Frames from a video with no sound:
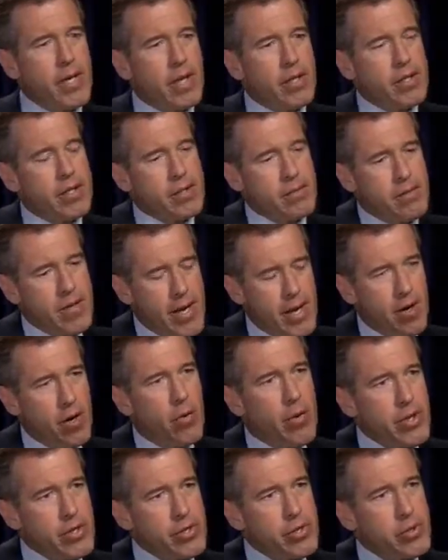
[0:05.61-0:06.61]
on the
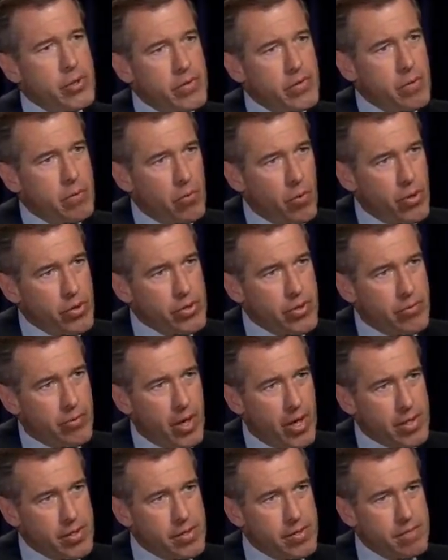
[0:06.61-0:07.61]
narrow issue of
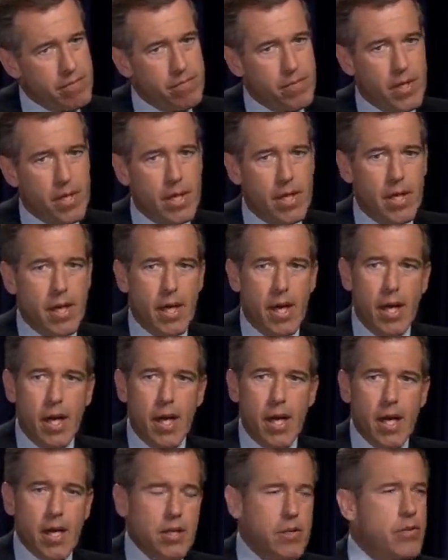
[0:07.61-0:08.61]
abortion rights,
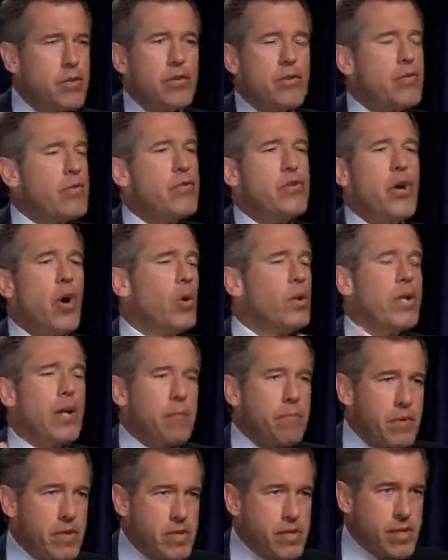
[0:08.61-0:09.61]
no
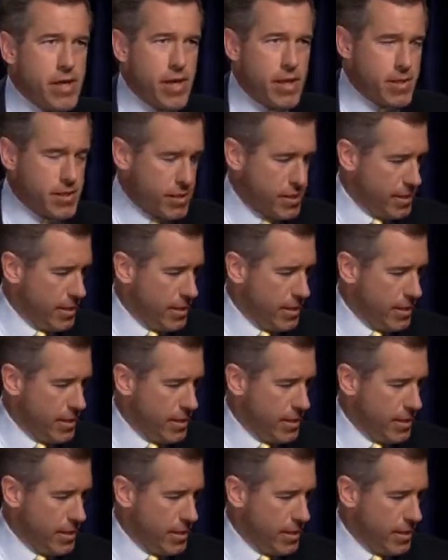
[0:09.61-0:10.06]
litmus test.